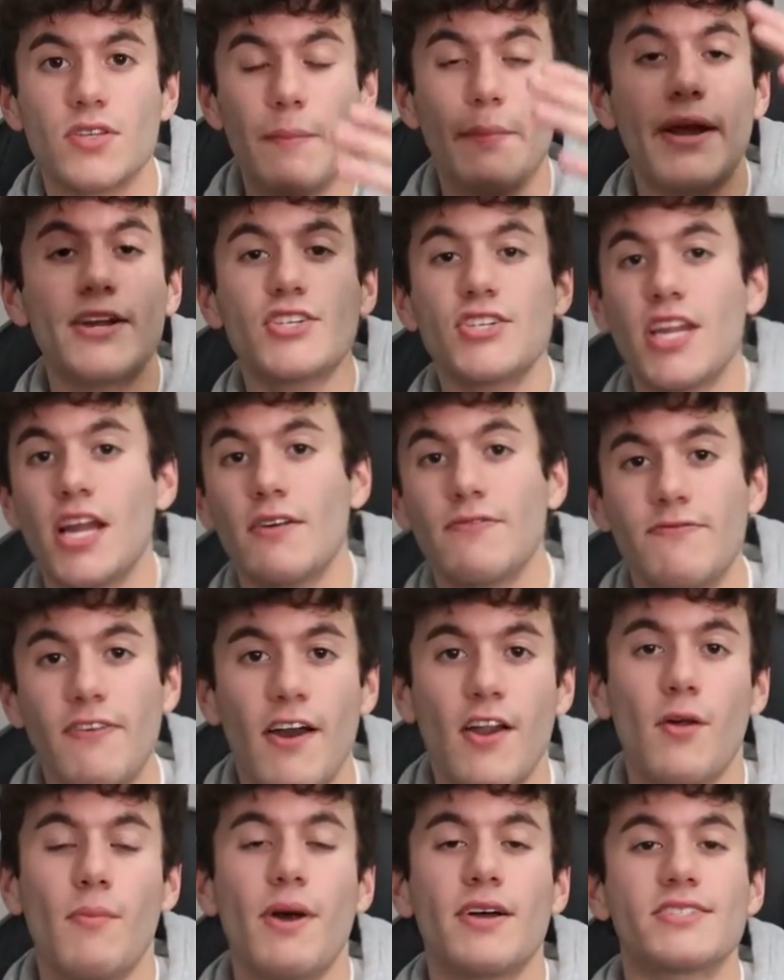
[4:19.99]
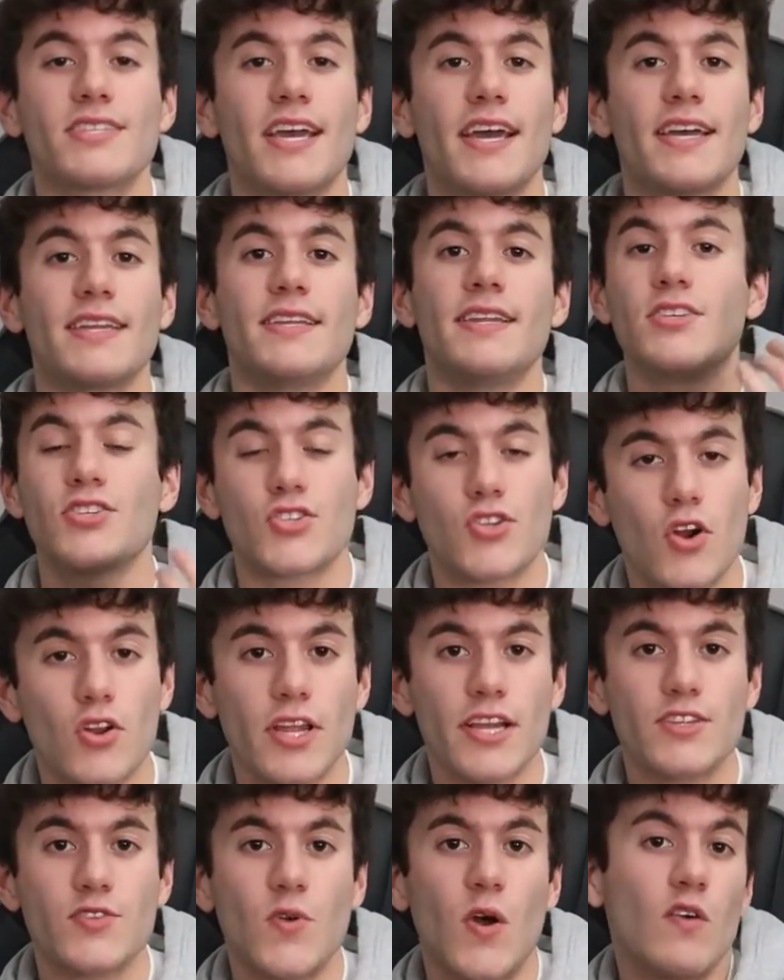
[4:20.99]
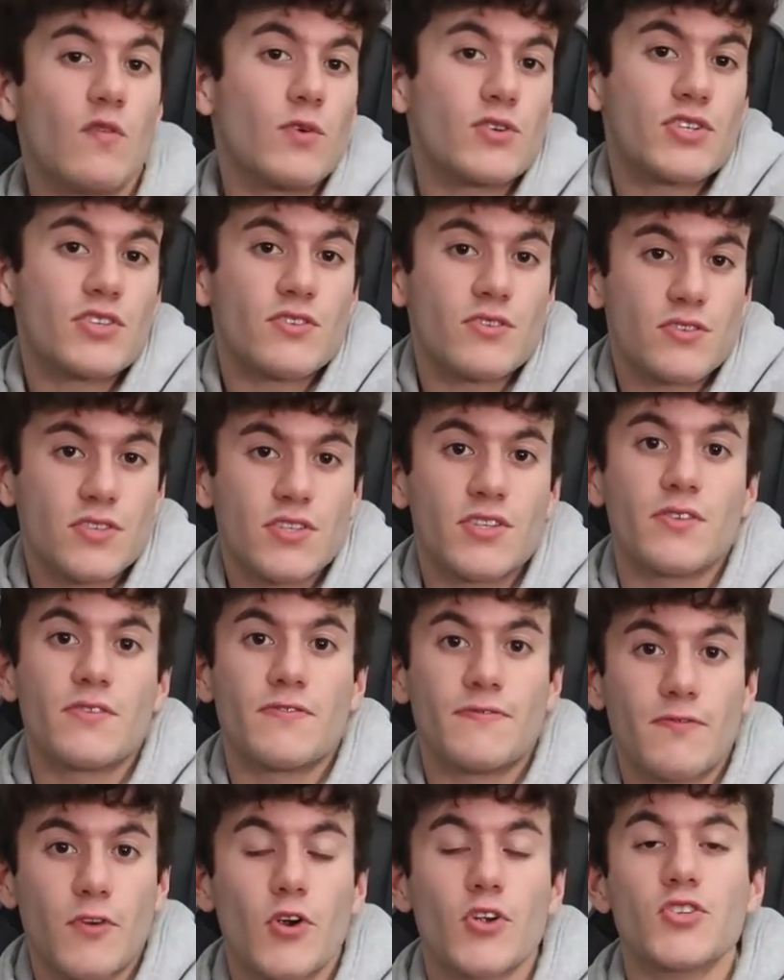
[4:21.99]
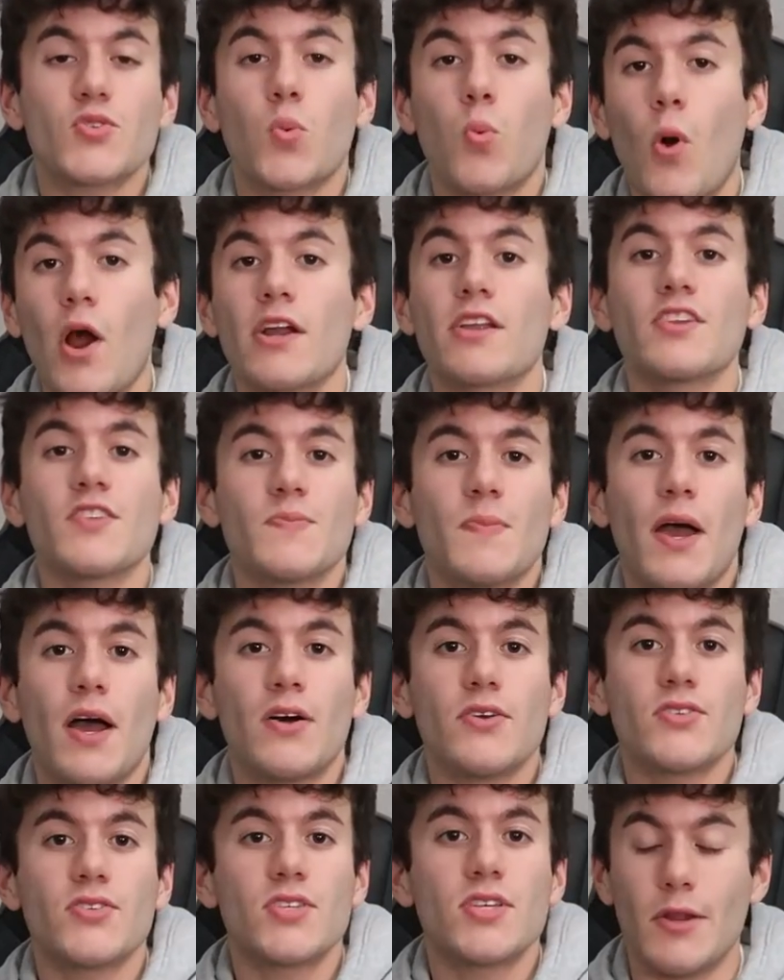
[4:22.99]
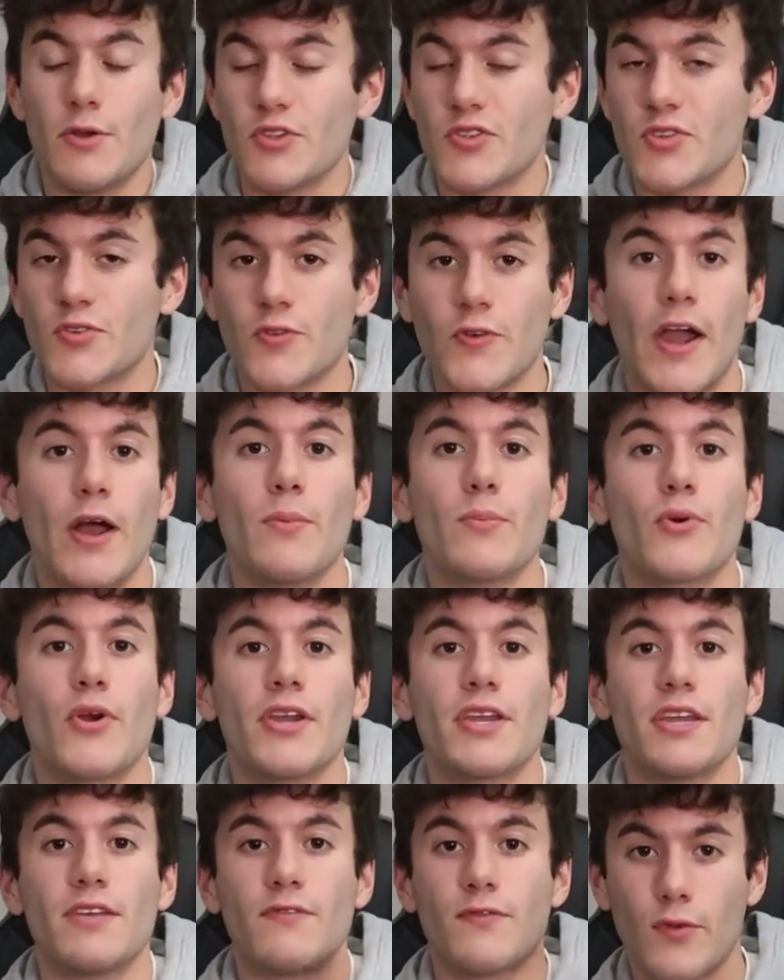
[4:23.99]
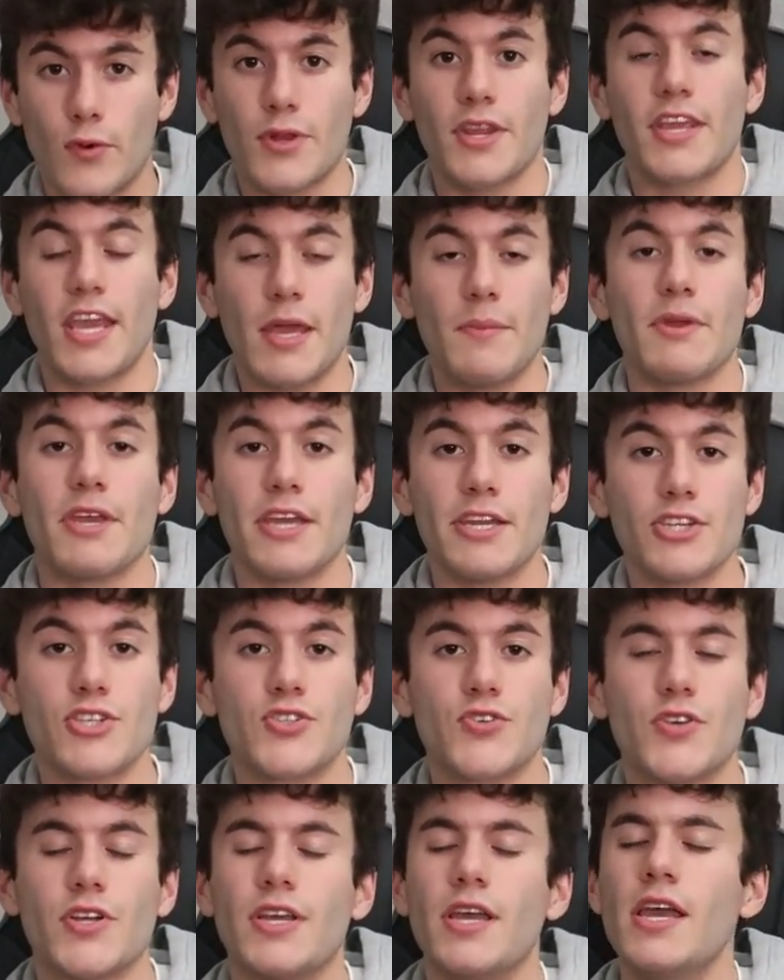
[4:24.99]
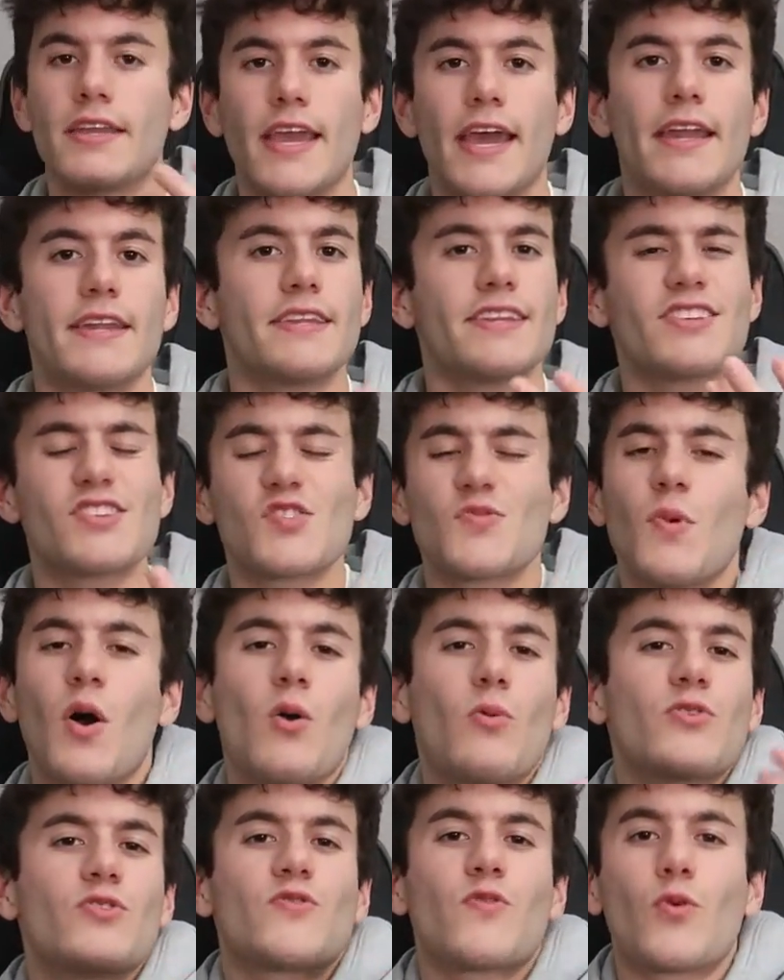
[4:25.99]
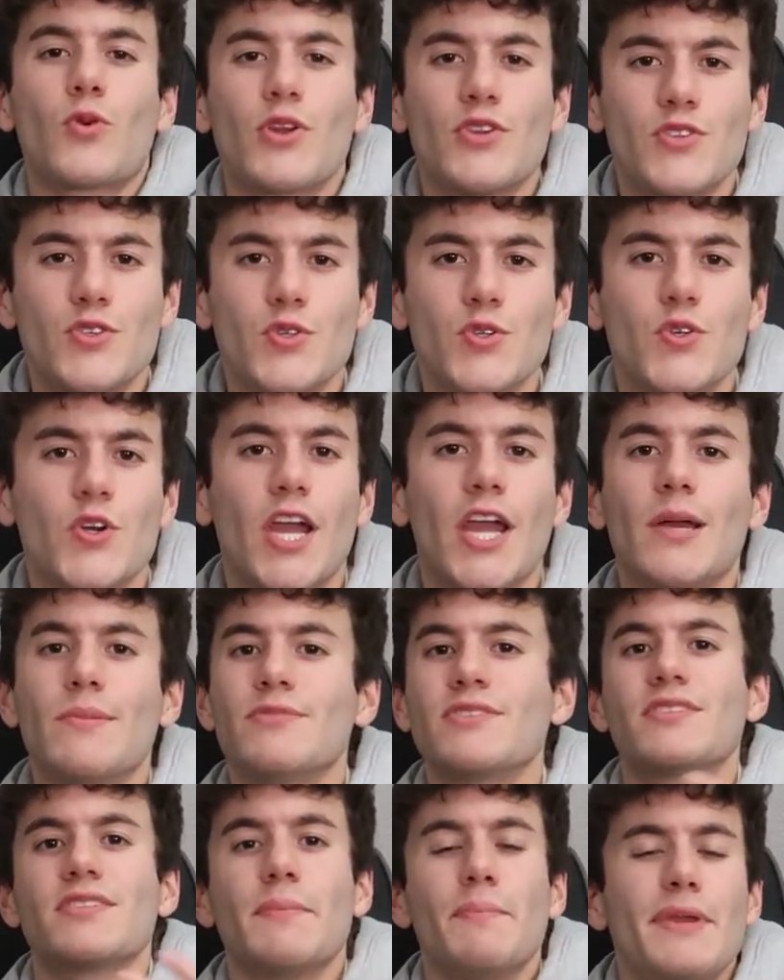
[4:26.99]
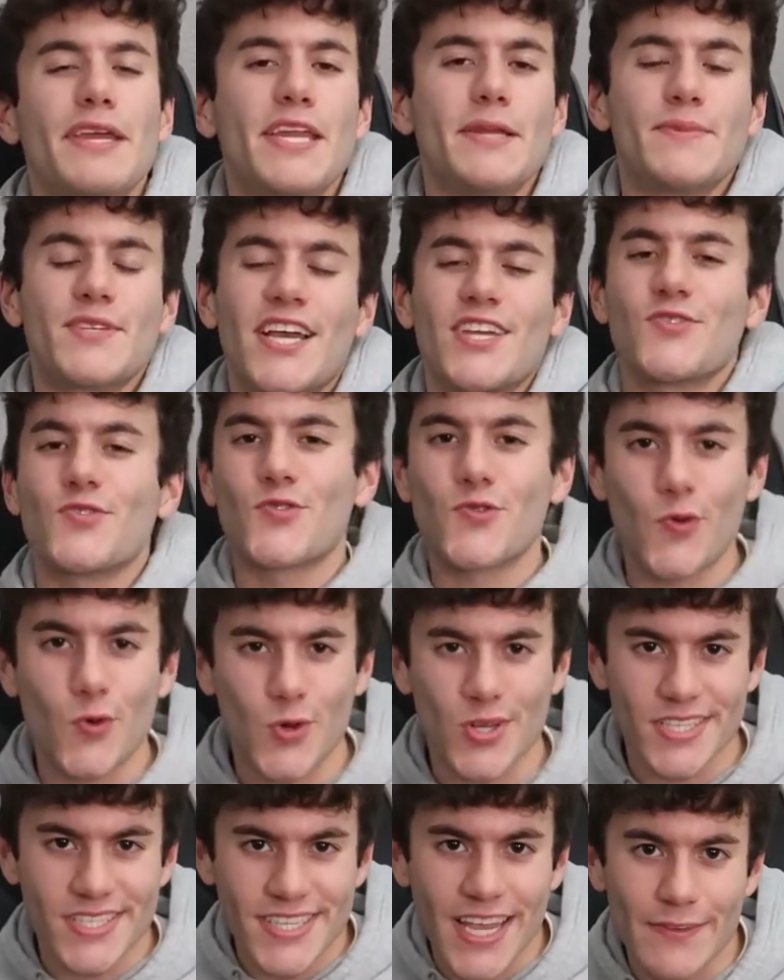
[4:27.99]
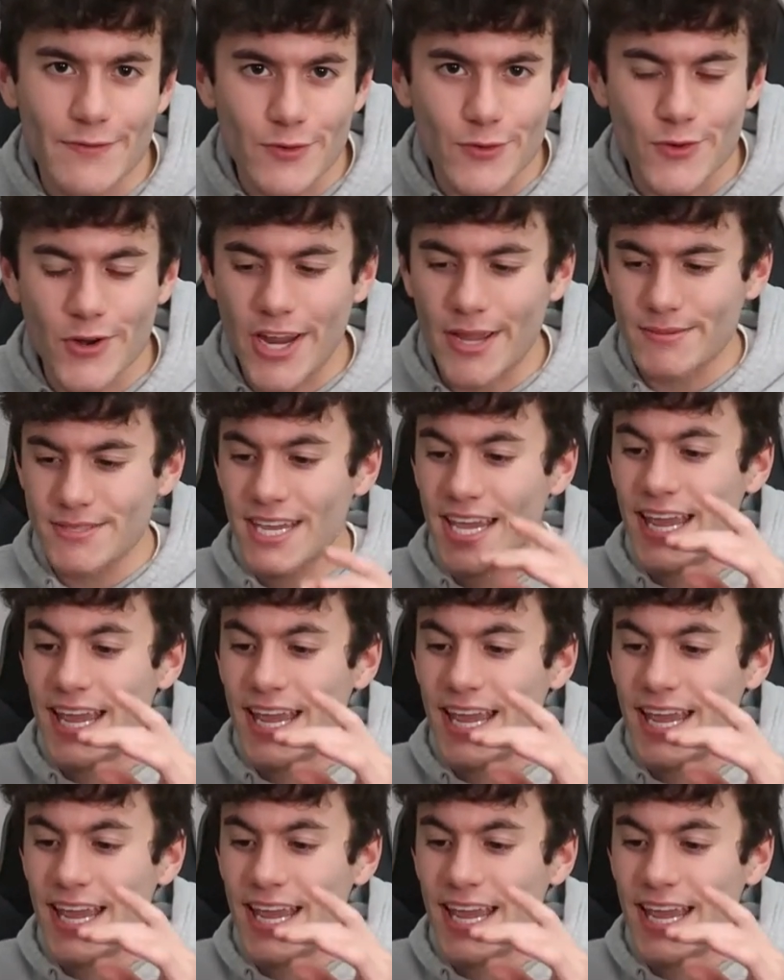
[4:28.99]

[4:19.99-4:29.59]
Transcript: I mentioned how Finalmouse had the Starlight 12, which is their first wireless mouse, and it was groundbreaking for the gaming industry. Again, the small was 42 grams, the medium size was 47 grams.